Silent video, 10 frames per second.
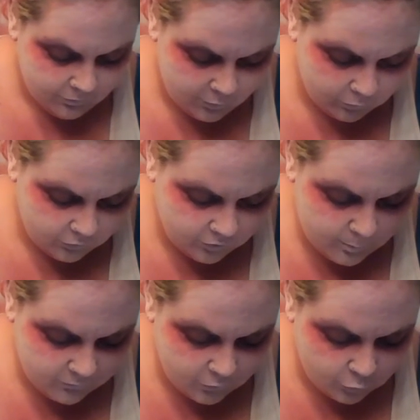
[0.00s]
Those are some
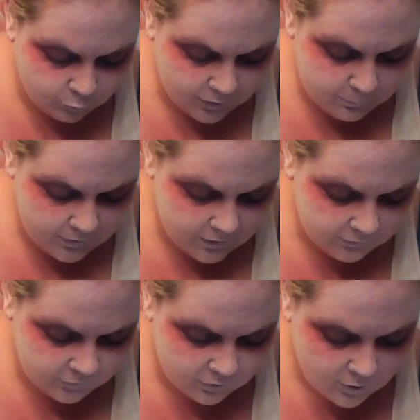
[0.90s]
of the
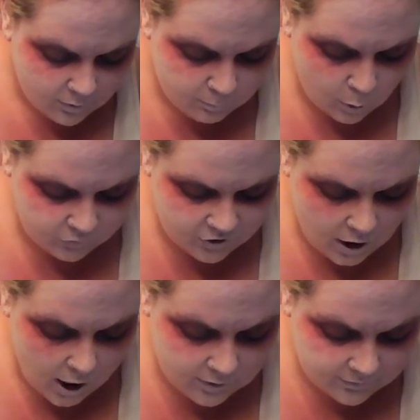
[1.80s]
creepiest, most
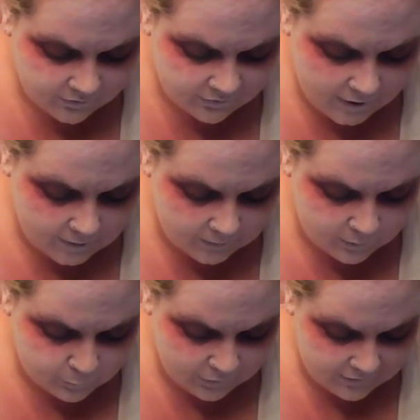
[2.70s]

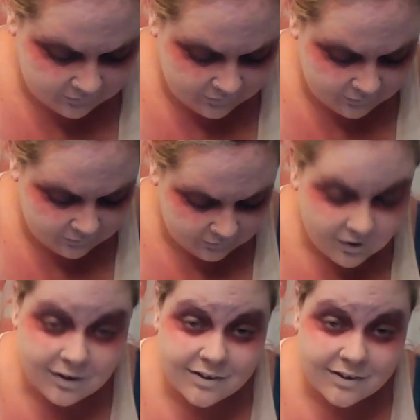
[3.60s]
unsettling places